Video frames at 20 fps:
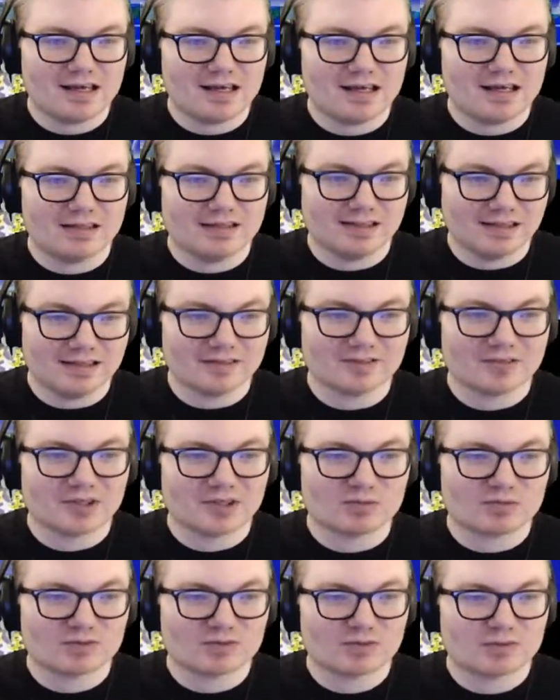Uh, yeah, there we
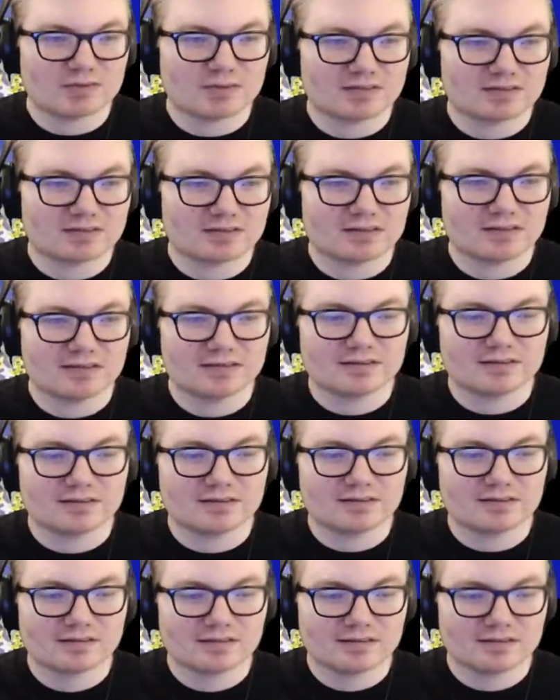go. Bruce
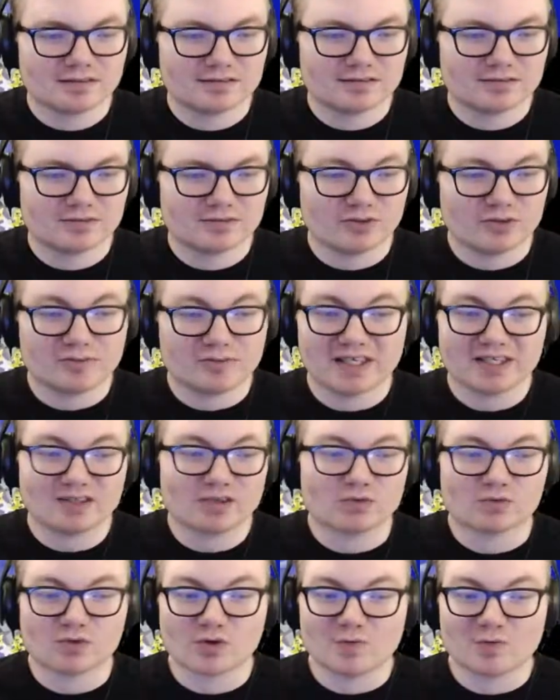Boxleitner,
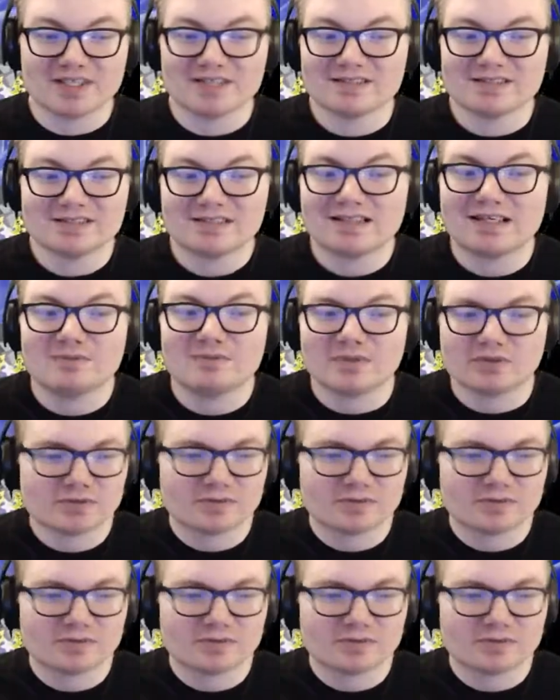Rebecca Romaine Stamos